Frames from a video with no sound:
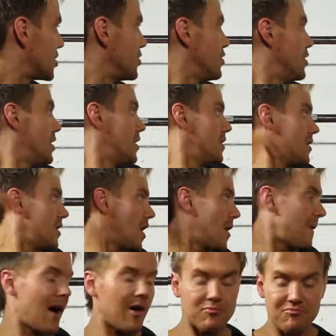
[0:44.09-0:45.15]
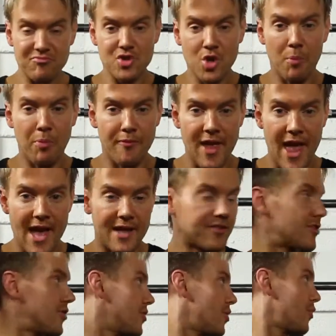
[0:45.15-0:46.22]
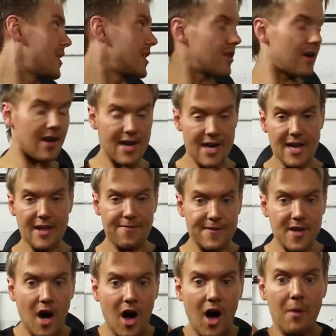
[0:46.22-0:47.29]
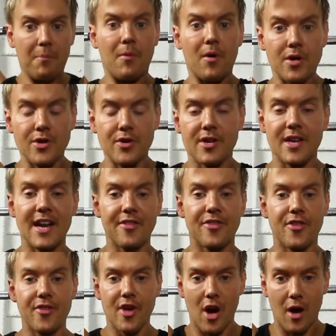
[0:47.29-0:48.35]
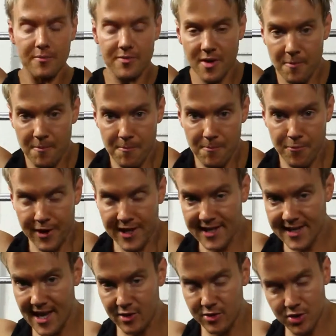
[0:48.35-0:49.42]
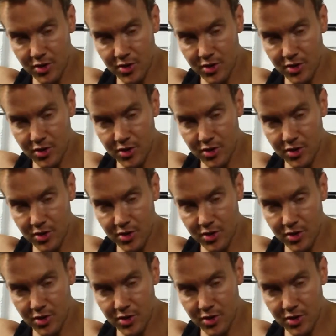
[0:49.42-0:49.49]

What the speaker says: to about top of your head so that when you lift up you can lengthen the arms, bringing it down